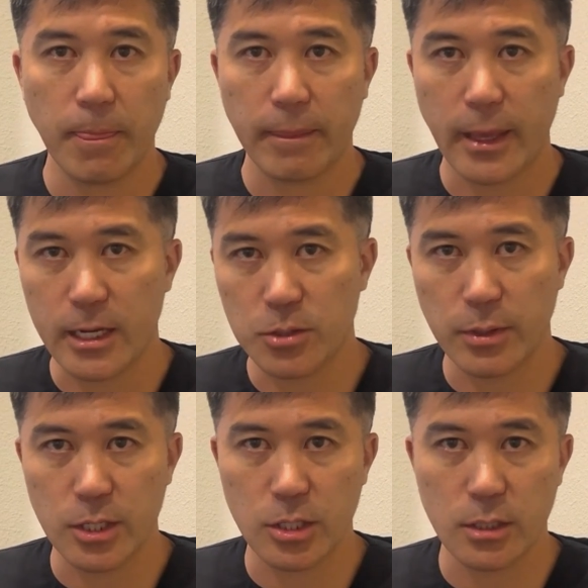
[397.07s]
cash
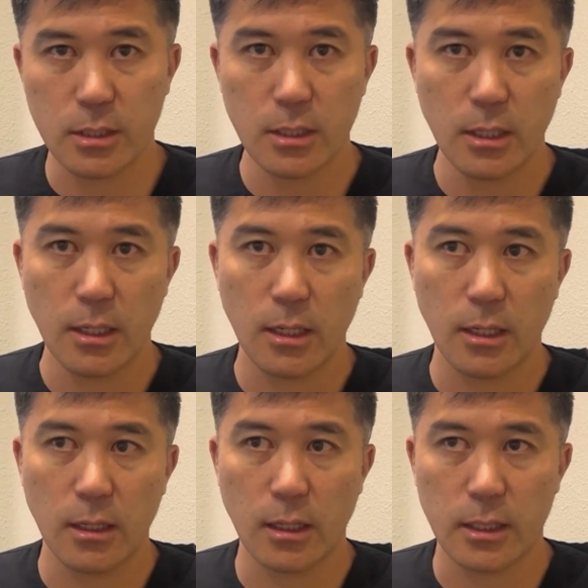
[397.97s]
patients,
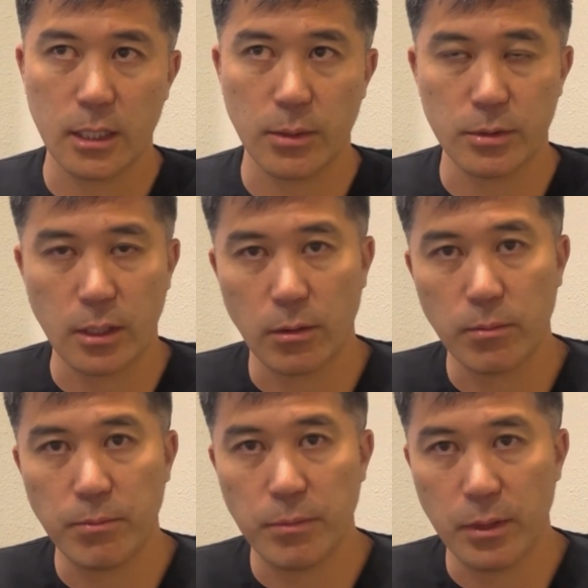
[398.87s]
a lot of times they'll
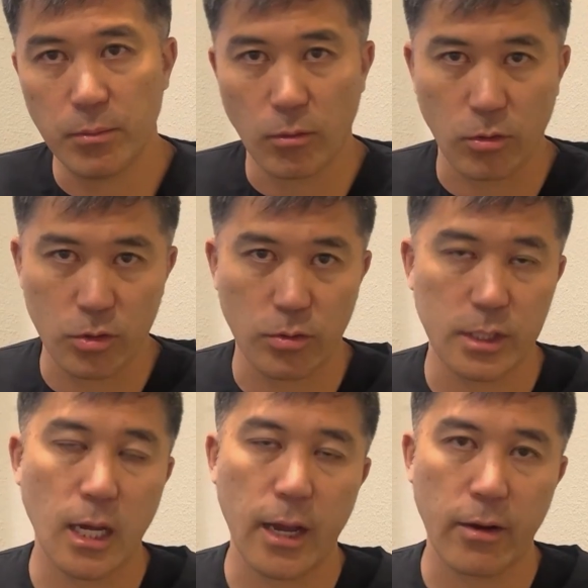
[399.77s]
be more towards the
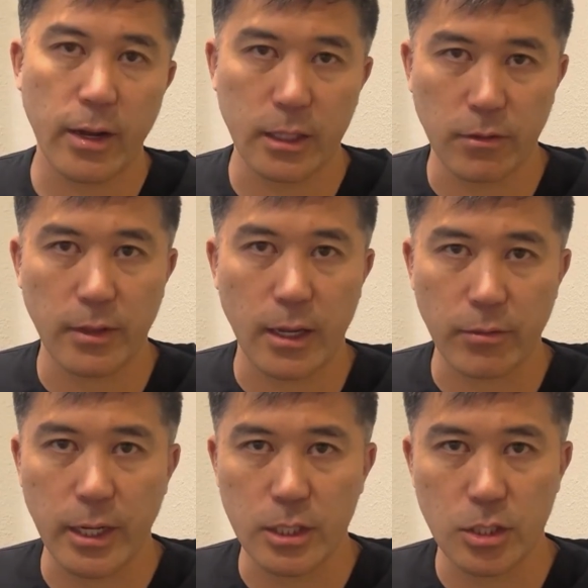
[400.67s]
higher end of that
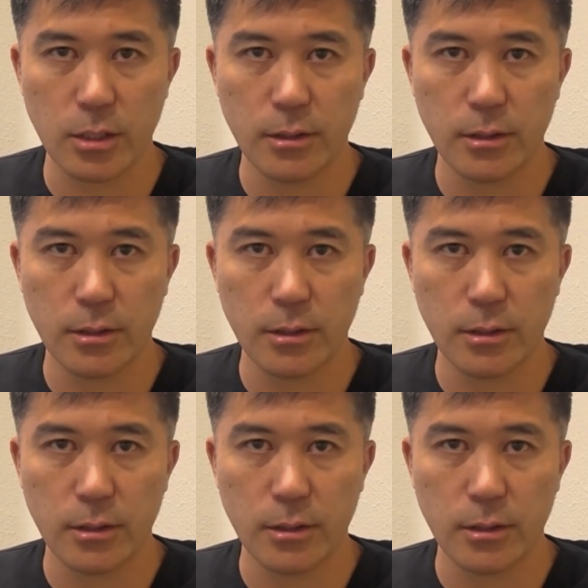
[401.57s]
range.